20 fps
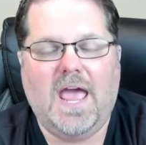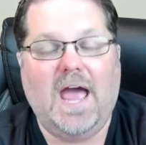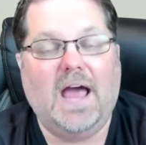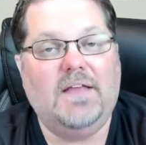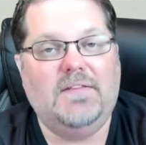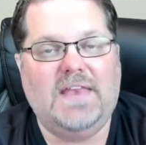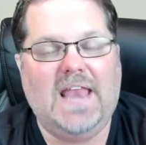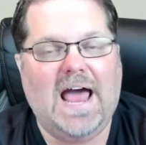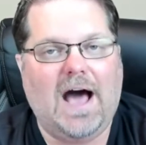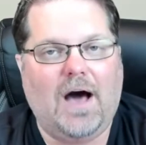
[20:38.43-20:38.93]

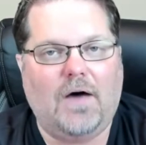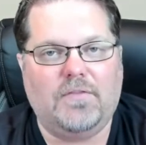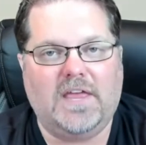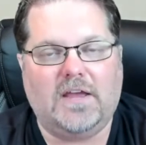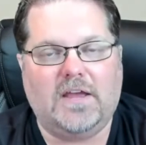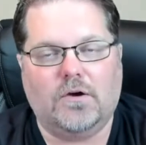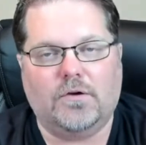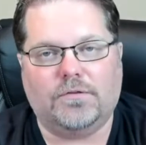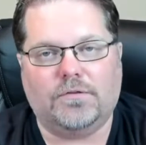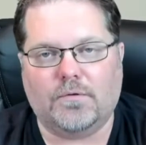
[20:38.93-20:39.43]
and now they
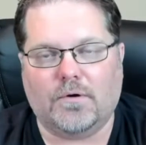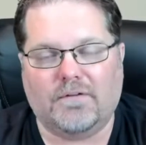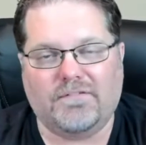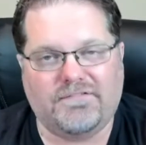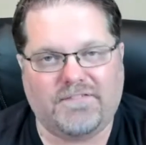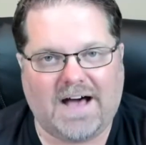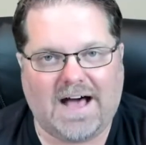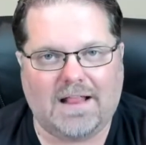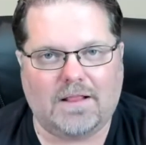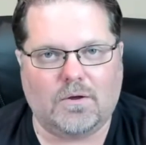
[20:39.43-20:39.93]
go through a
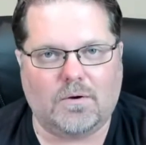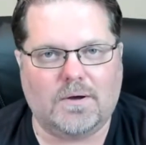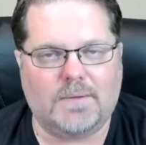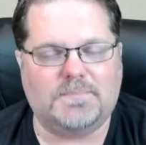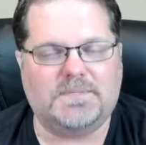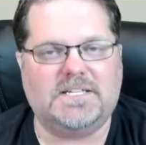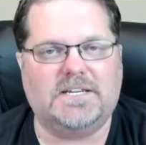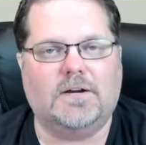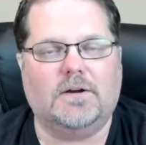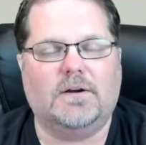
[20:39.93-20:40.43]

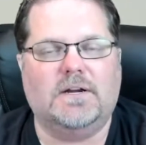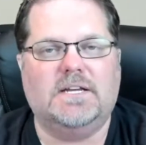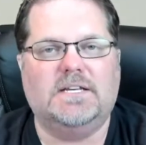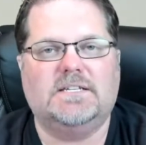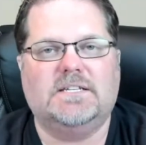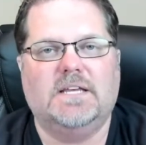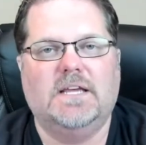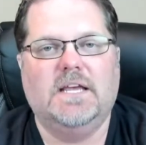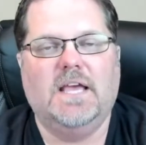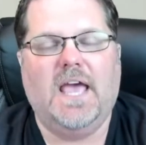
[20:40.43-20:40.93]
follow-up
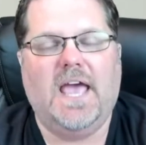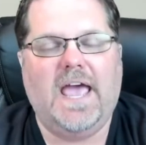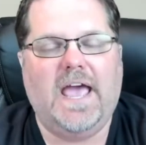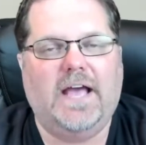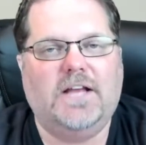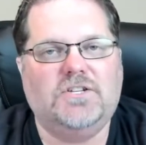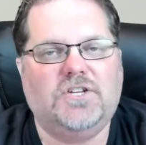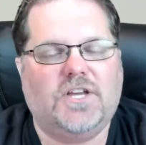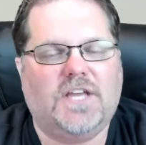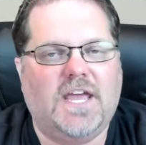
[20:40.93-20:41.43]
series,
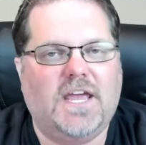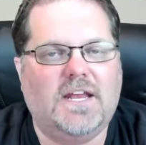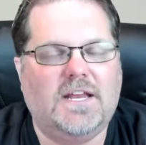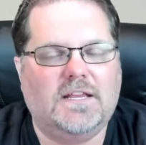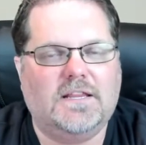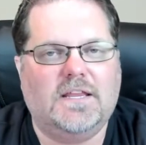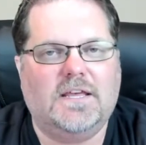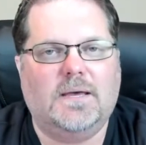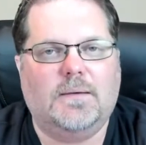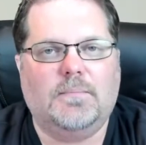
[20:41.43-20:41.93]

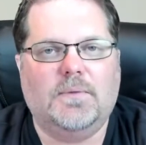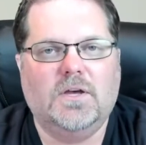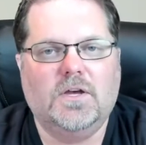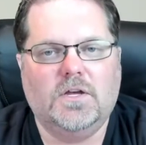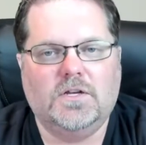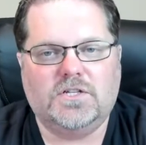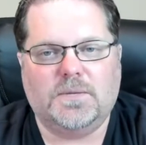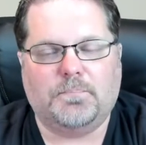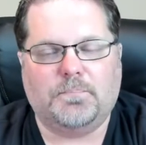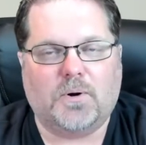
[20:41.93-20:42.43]
educating them
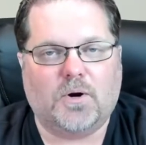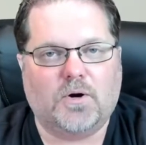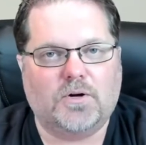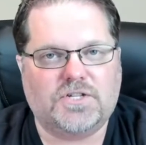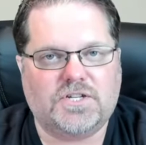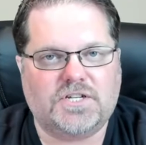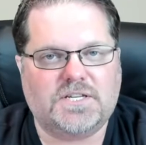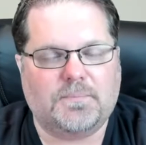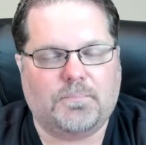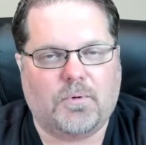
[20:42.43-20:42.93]
to
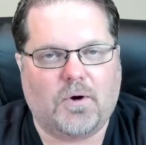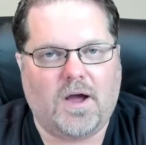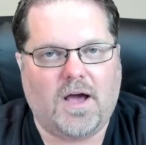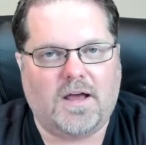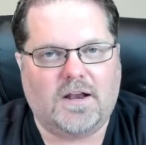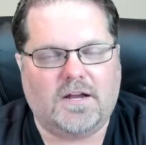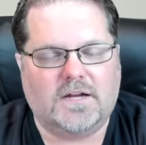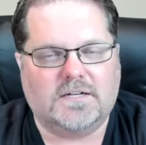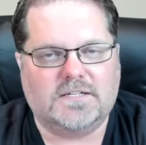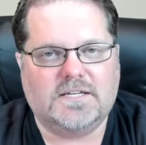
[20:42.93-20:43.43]
purchase a
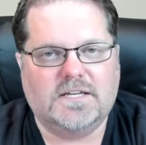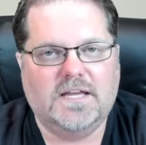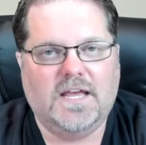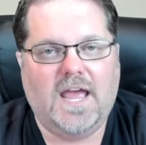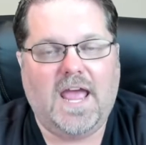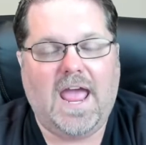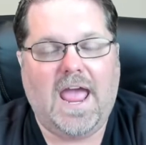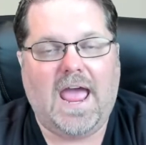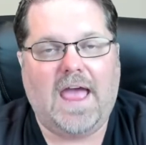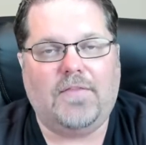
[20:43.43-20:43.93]
product.
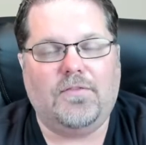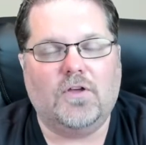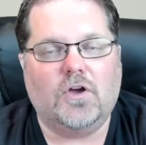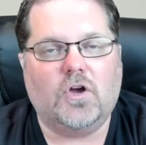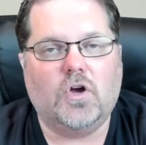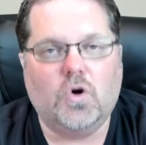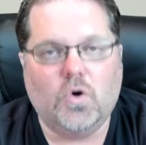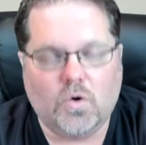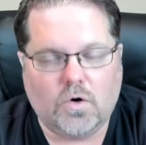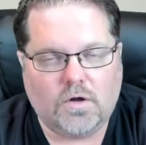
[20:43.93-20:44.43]
And the
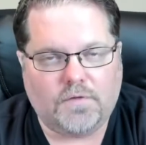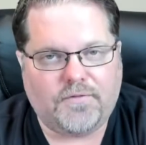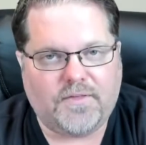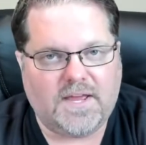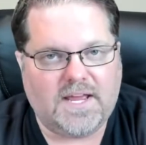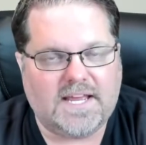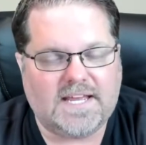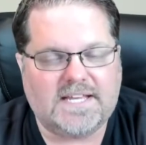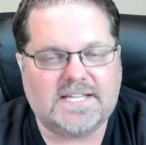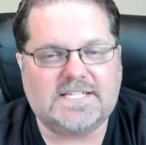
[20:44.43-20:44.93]
cool
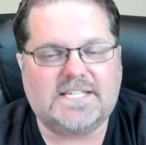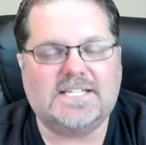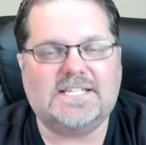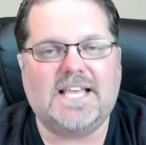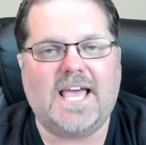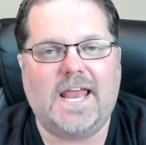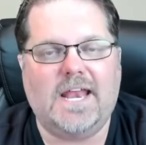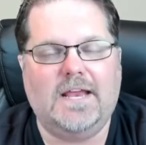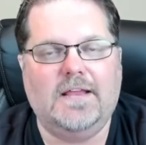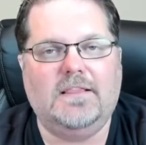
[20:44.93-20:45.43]
thing is
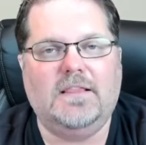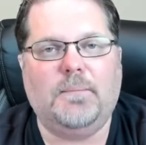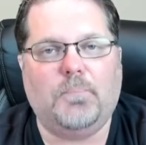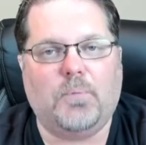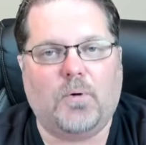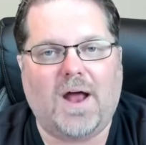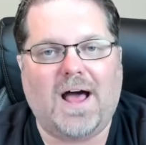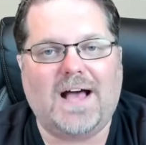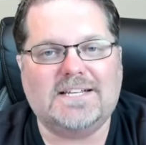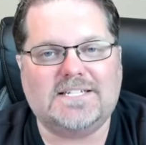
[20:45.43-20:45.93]
that in the
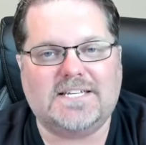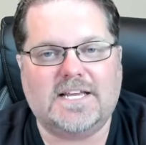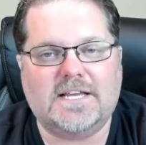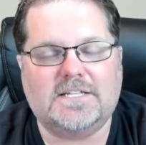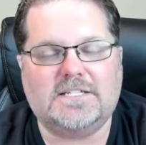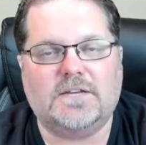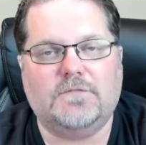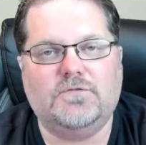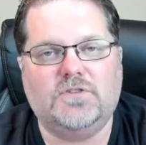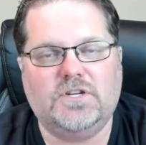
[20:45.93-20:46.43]

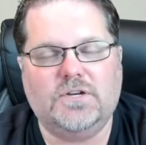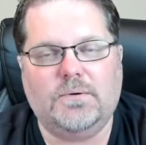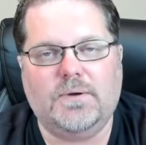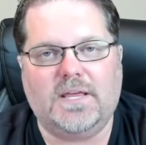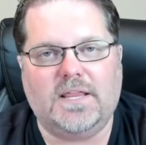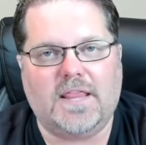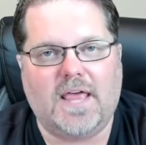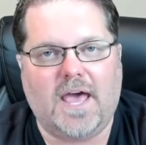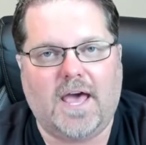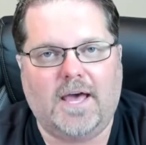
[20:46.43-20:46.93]
process of
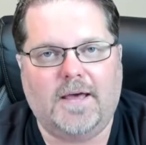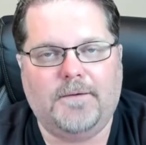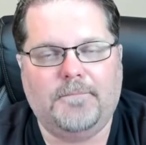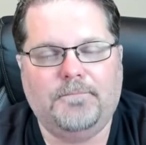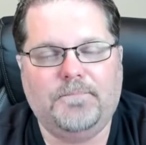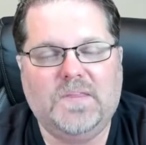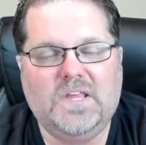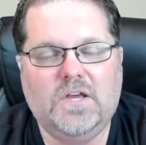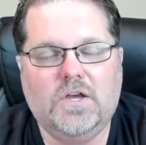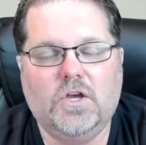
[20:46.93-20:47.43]
doing that,
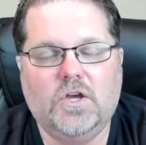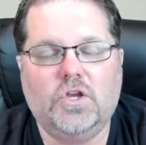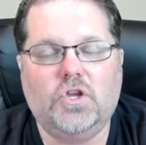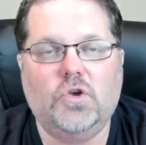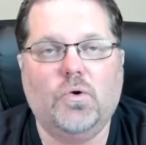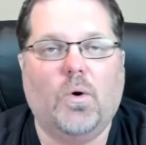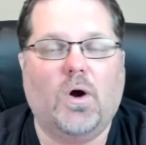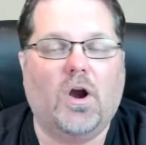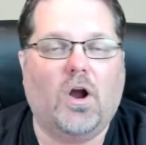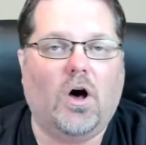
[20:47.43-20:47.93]

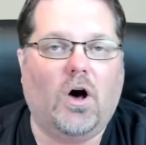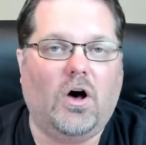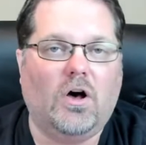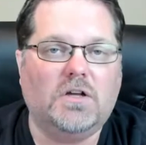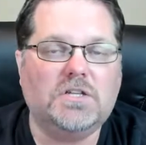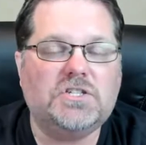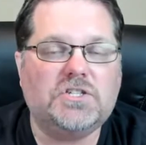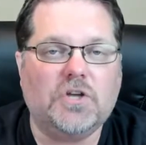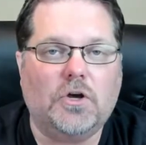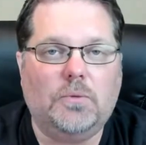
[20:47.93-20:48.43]
you are
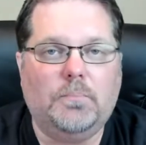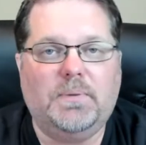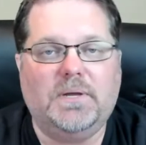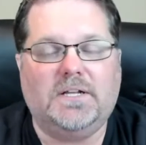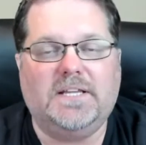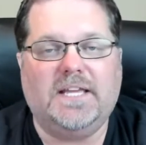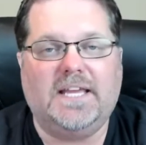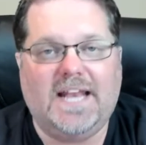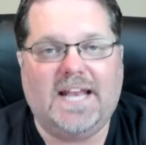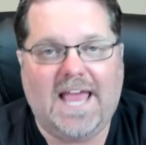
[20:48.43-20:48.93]
also
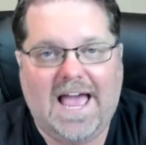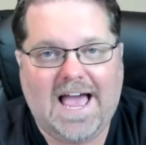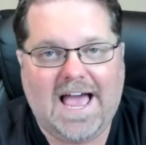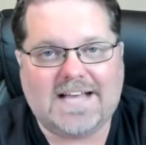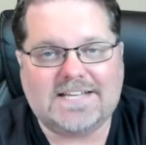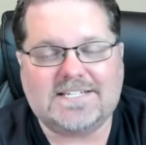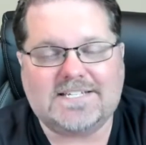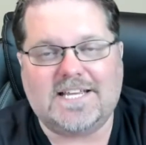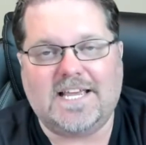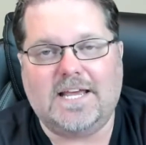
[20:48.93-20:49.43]
building an
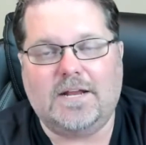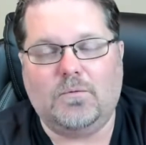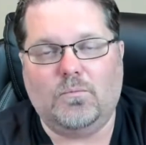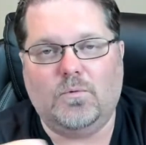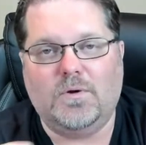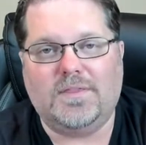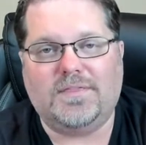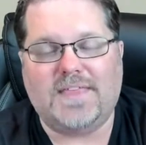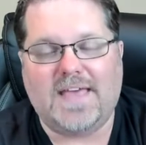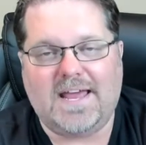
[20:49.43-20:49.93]
asset
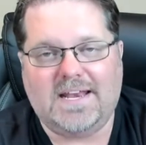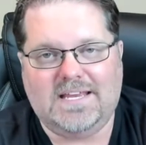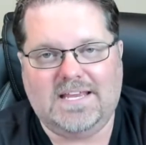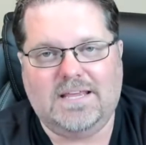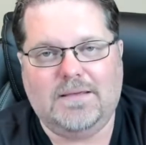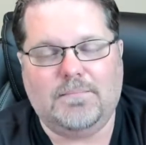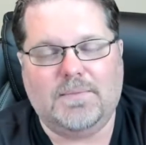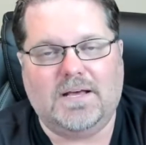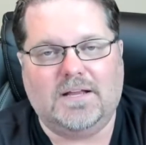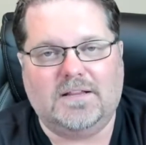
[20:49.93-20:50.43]
with that
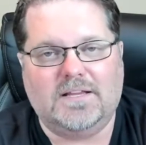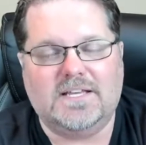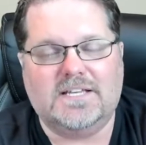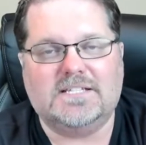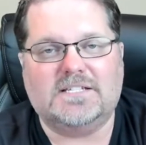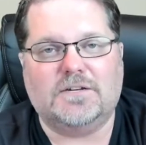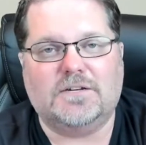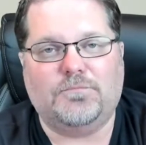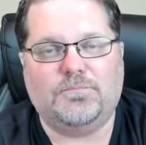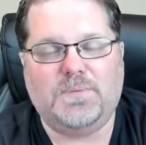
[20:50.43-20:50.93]
email
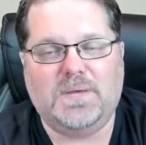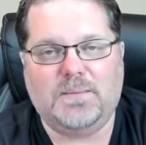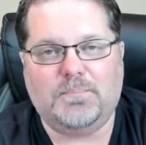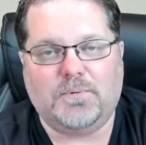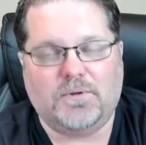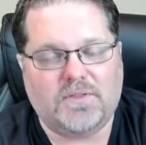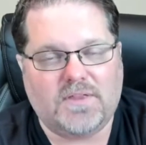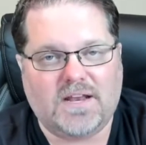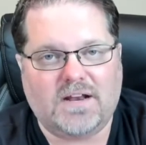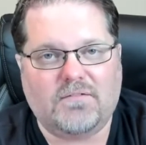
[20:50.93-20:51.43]
list of
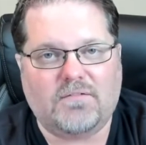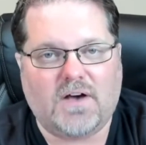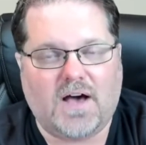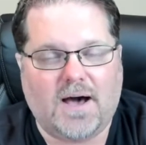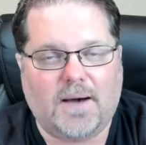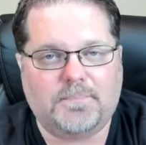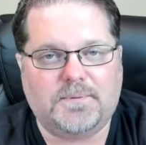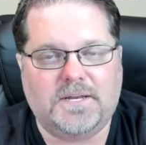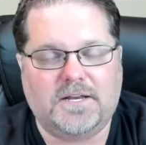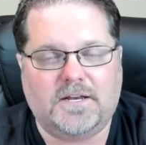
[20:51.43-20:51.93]
people that have
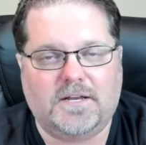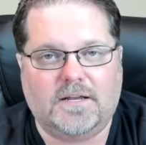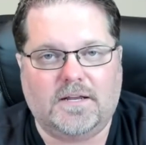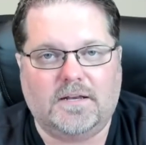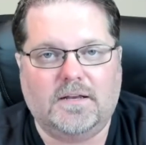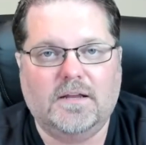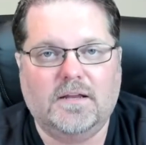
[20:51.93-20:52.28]
opted in.